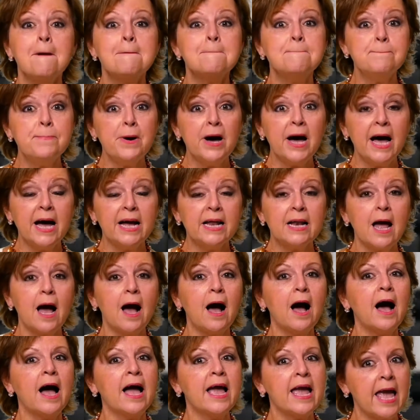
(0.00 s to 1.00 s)
but
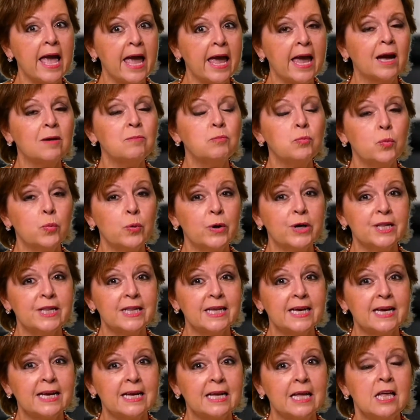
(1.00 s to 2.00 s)
I am
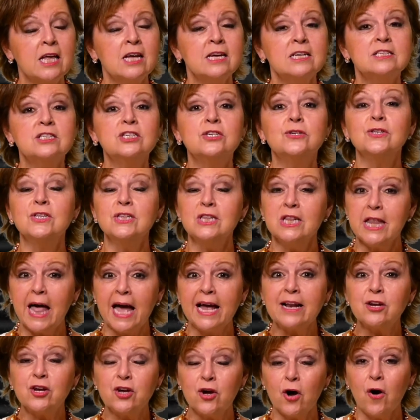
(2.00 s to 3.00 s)
willing to
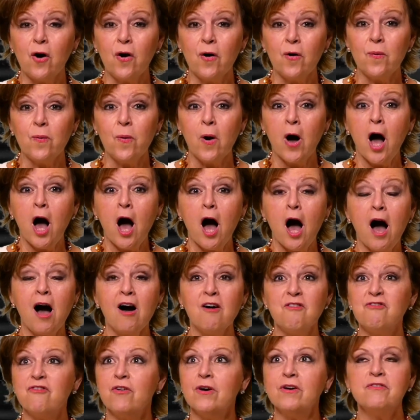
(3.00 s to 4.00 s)
let go
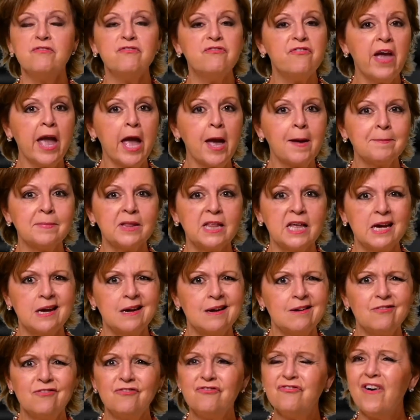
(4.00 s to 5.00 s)
of family,
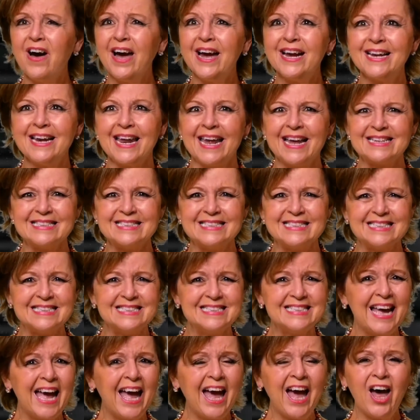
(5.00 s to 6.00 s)
finances,
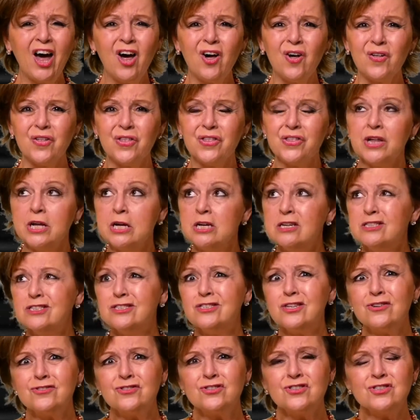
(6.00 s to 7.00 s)
health,
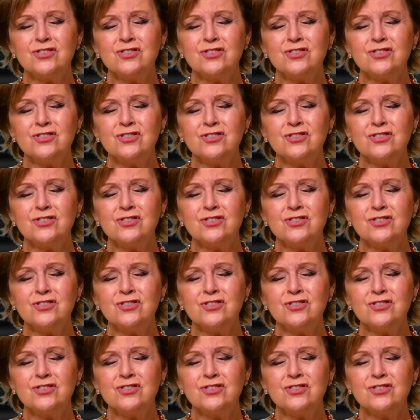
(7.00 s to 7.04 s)
social